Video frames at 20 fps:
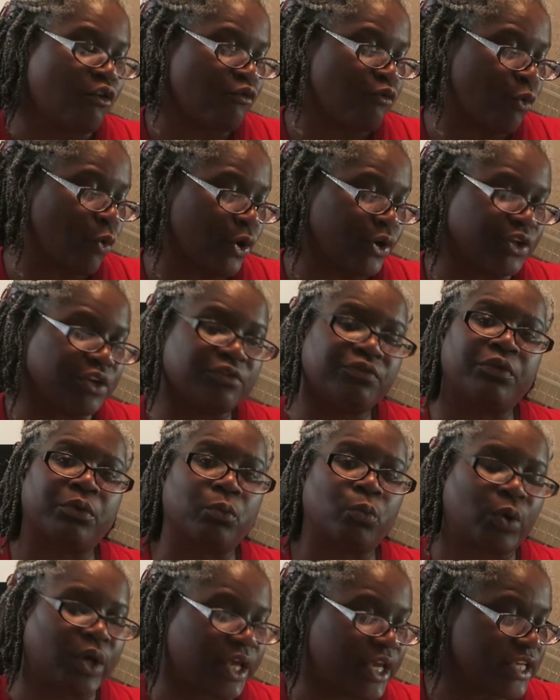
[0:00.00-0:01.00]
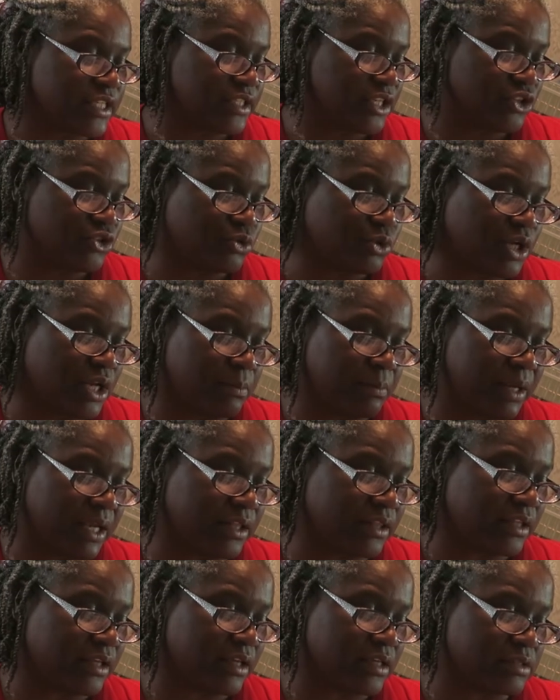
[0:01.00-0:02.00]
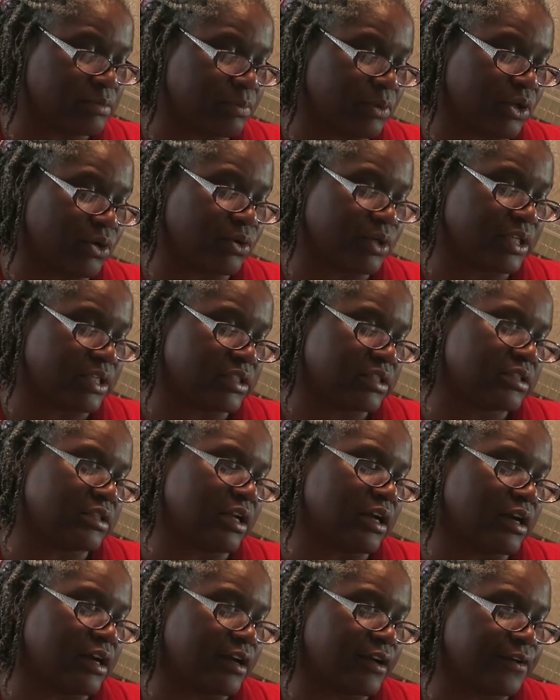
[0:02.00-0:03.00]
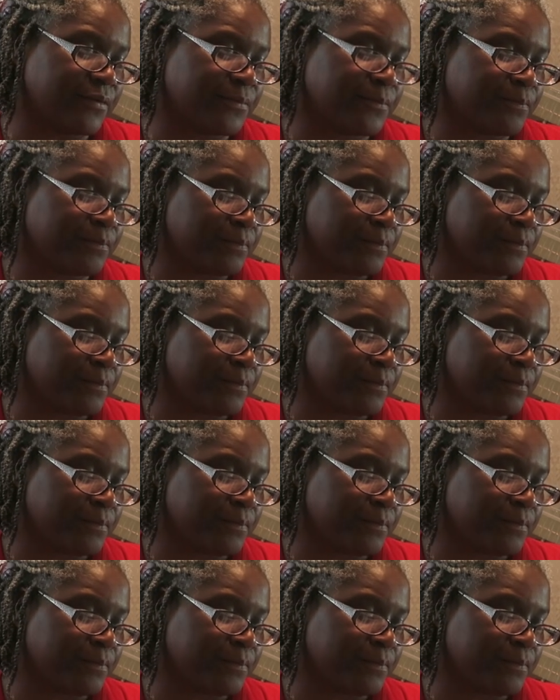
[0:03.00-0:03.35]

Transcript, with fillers: four different ways that you can make the exploding star.